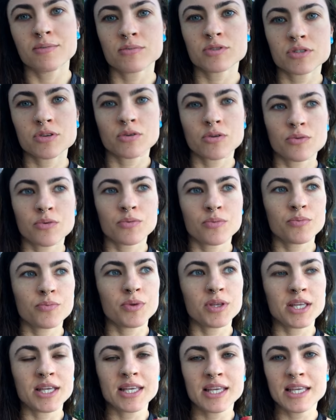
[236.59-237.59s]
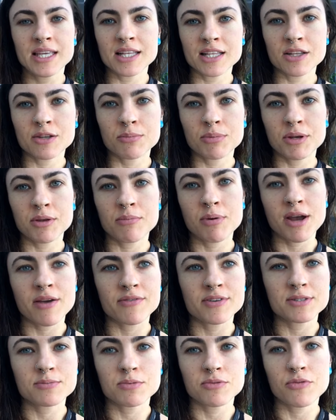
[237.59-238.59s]
So we eat a little bit of
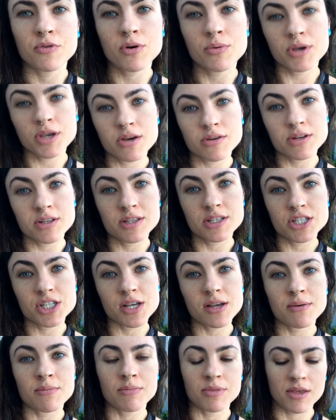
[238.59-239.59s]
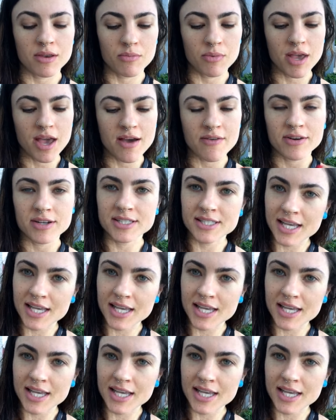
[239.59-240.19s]
breakfast before we go to the gym, then we have our